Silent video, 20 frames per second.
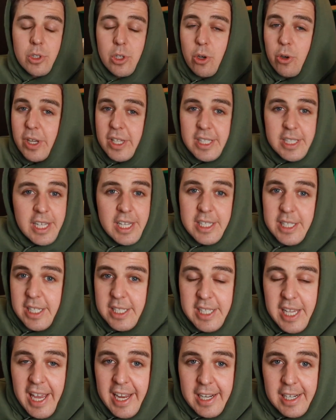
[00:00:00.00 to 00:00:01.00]
So it stays
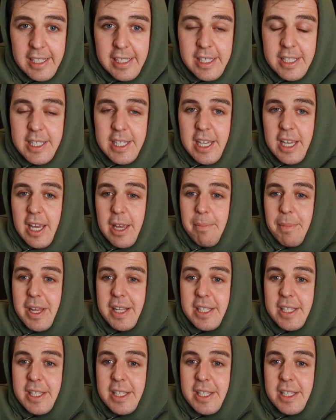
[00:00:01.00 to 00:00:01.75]
exactly the same.